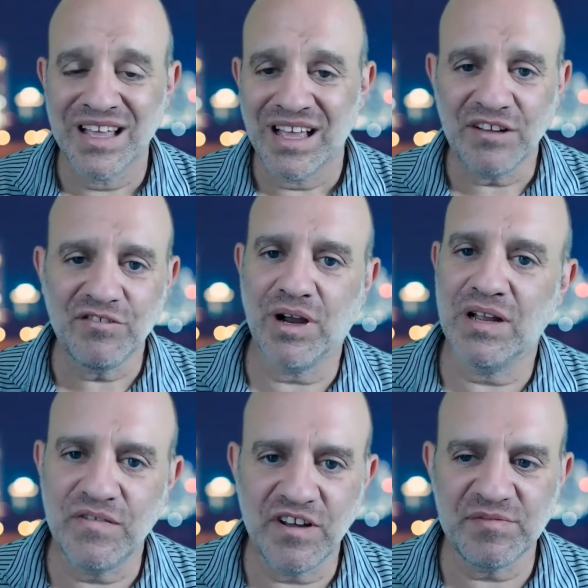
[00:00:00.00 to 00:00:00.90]
I tried
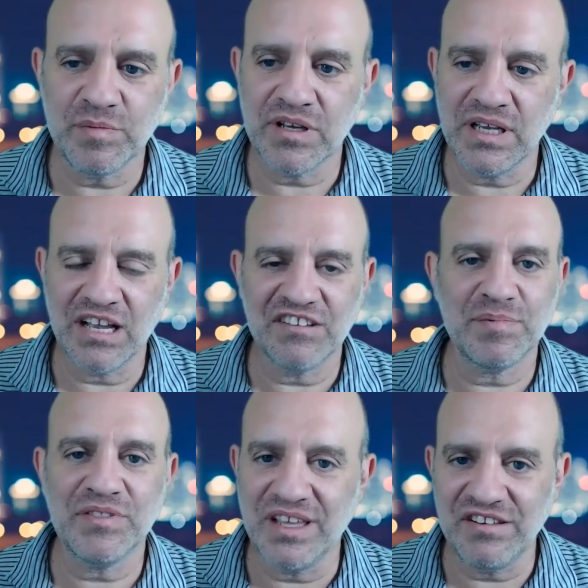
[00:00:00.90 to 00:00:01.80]
Facebook ads,
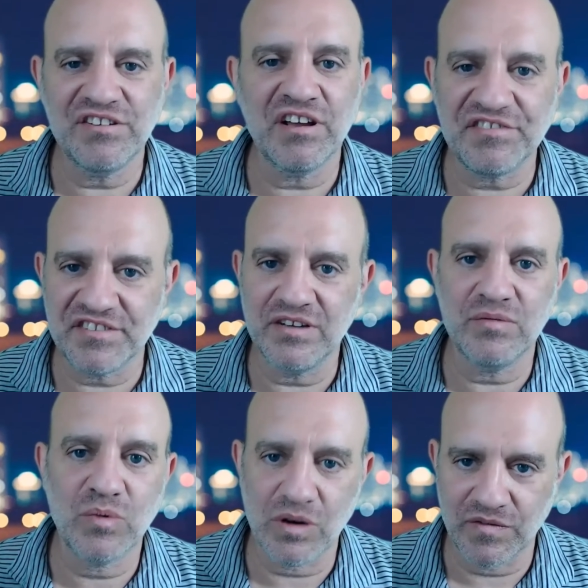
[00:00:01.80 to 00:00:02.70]
but they just
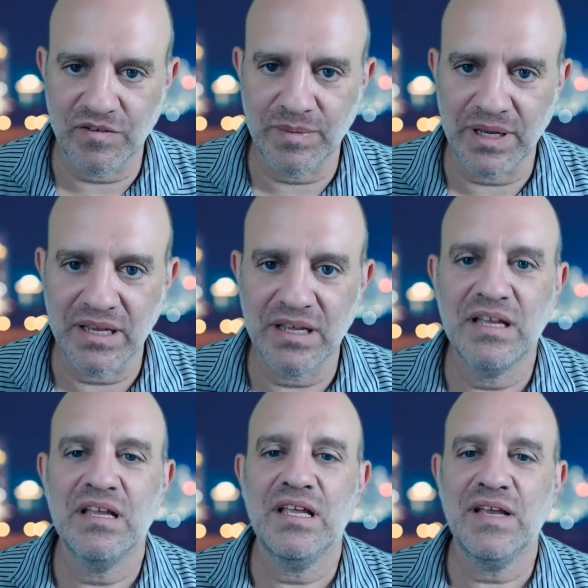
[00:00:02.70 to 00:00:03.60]
didn't work for me.
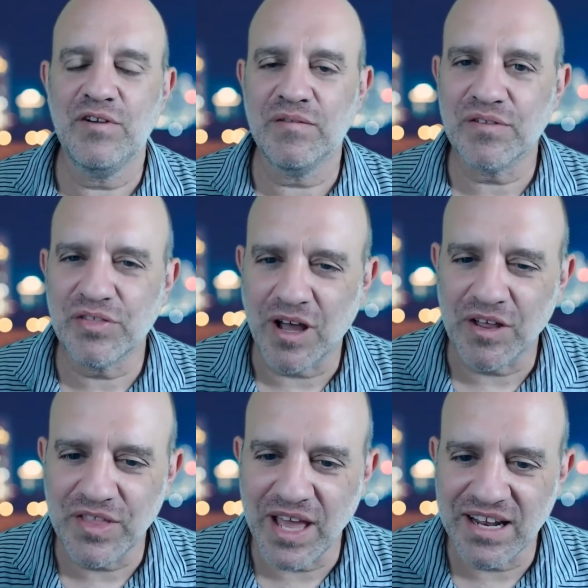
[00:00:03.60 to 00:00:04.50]
Have you ever
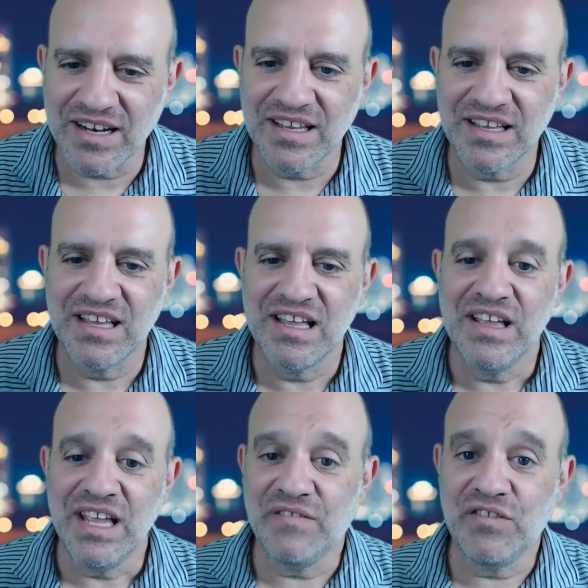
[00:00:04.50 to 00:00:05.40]
thought that?
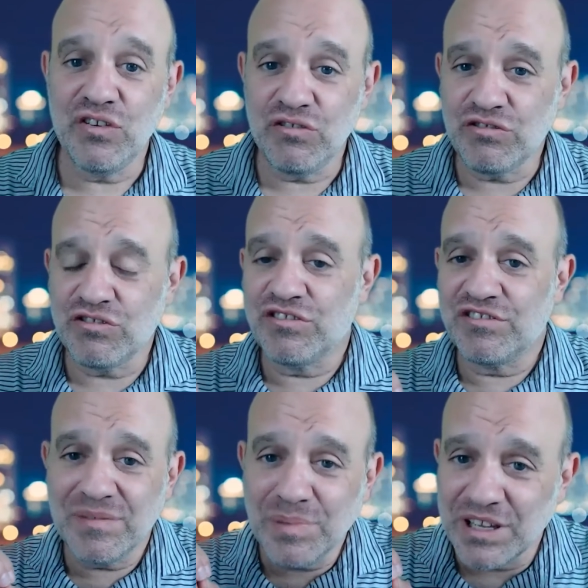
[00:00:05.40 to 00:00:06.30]
If you
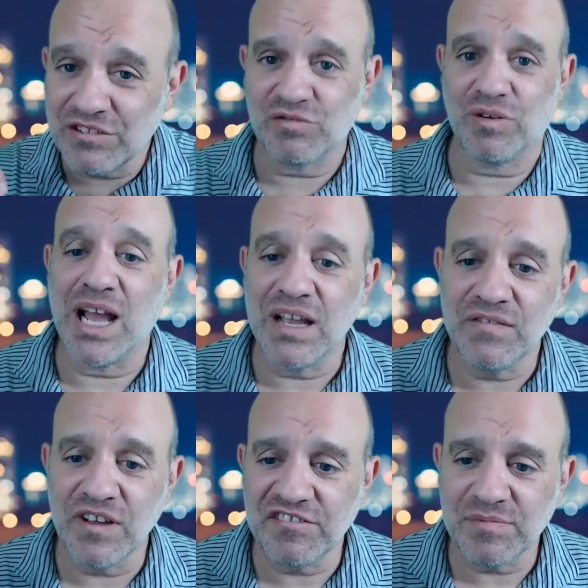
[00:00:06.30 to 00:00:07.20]
simply try
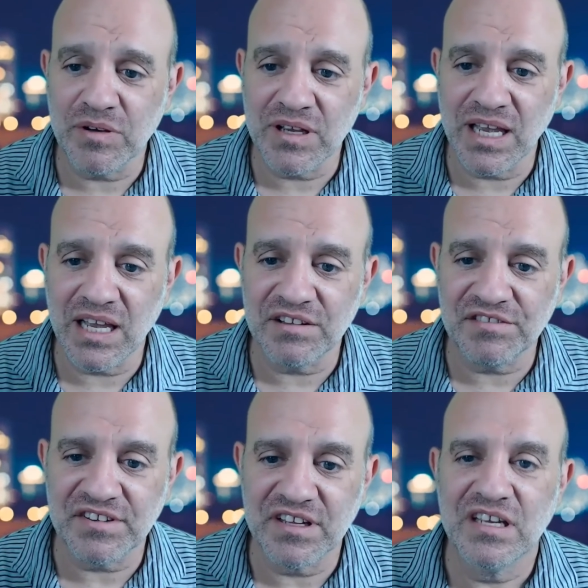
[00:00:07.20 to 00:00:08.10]
Facebook
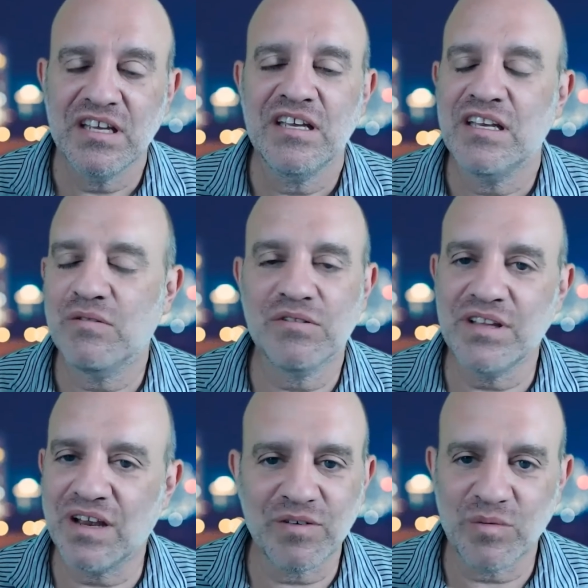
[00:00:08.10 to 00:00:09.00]
ads, it will
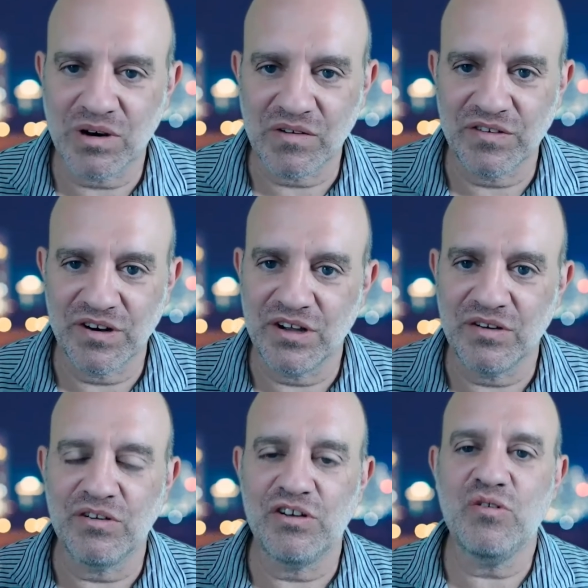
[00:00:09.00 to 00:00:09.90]
never work for you.
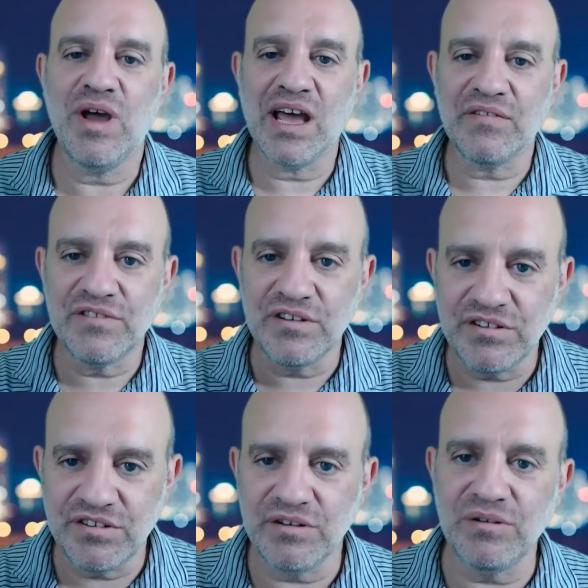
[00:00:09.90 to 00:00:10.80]
You have to
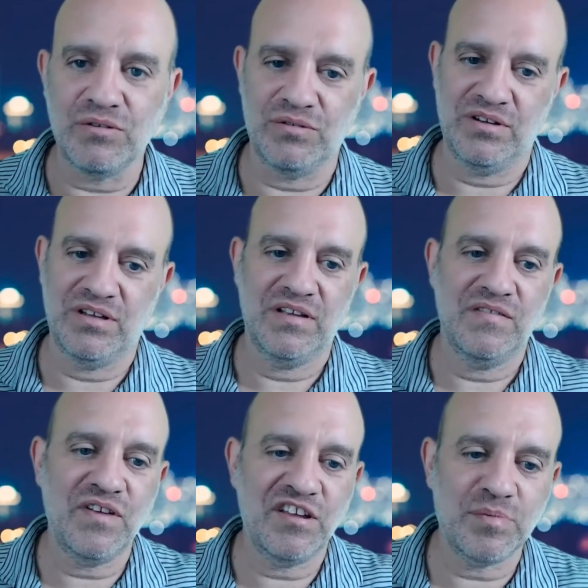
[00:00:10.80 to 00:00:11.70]
do
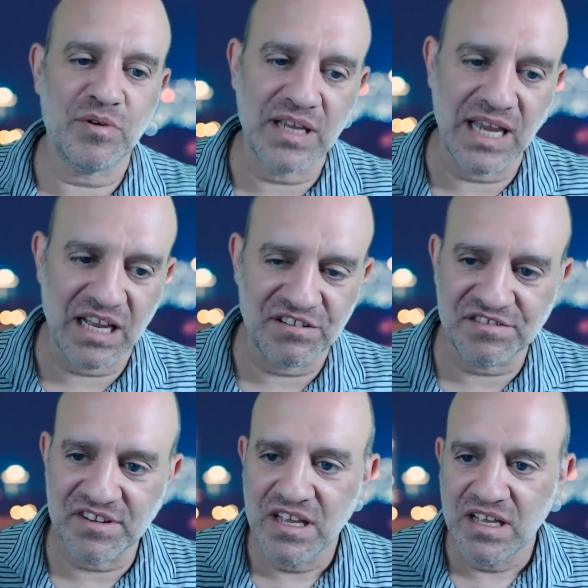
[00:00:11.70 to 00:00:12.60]
Facebook
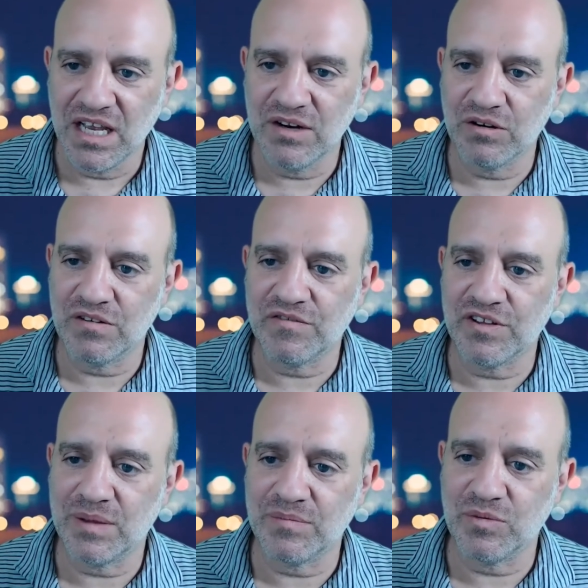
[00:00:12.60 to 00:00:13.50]
ads in order for
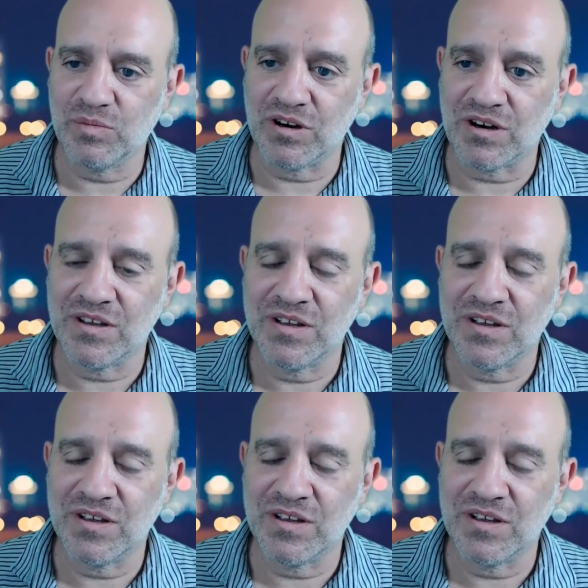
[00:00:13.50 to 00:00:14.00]
them to work.